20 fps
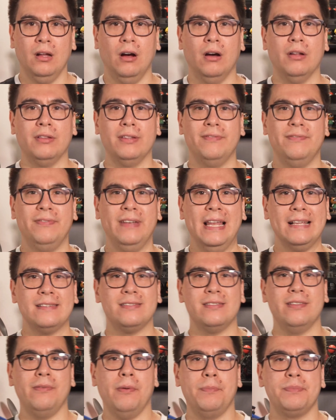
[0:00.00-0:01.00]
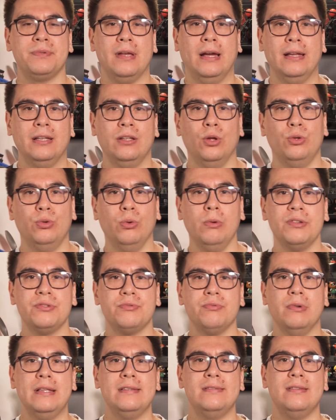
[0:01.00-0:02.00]
On the Flex DevOps side, Twilio
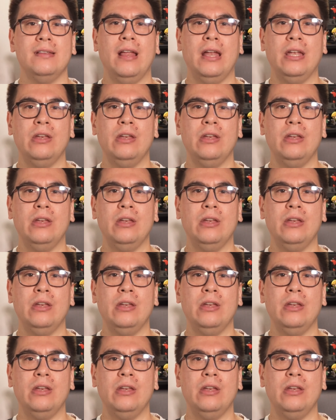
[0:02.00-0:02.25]
is releasing a